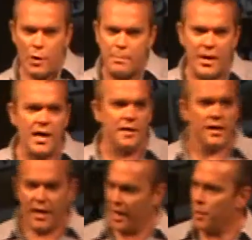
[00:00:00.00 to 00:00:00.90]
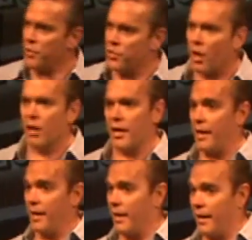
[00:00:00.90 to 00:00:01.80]
Repent. And he was calling,
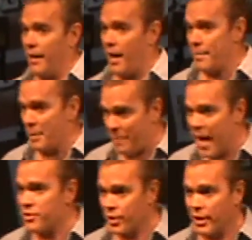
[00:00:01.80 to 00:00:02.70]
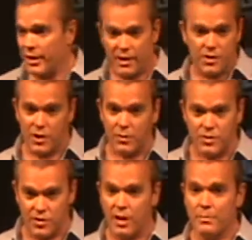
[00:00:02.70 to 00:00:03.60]
and I'm imagining he showed
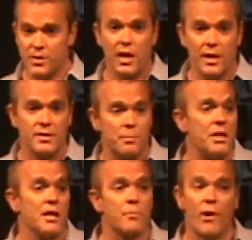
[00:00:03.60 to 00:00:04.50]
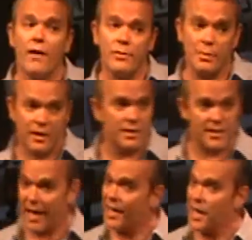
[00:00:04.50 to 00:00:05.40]
some signs of being a prophet because
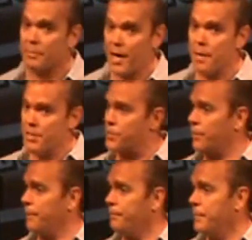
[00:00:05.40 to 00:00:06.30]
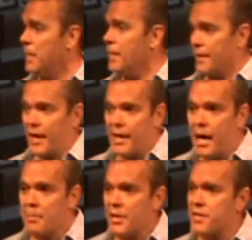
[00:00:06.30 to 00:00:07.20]
they kept coming to him. They
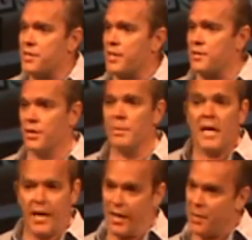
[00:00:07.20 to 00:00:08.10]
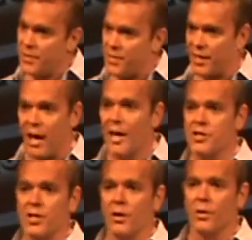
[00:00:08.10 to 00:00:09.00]
kept listening to him, and he was the God
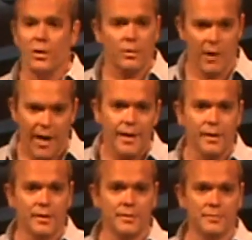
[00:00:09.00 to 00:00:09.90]
show, right?